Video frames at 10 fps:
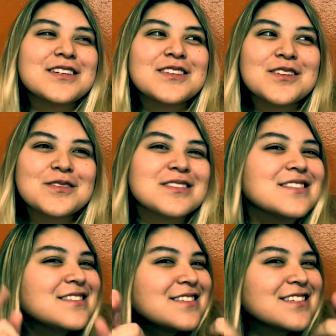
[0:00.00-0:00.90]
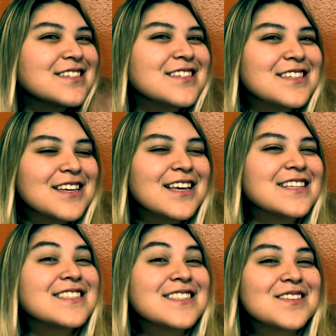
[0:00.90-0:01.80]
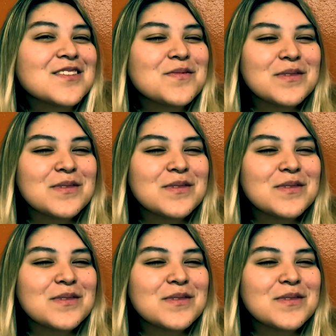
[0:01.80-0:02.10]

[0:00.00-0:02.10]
you know, go hit a sister up.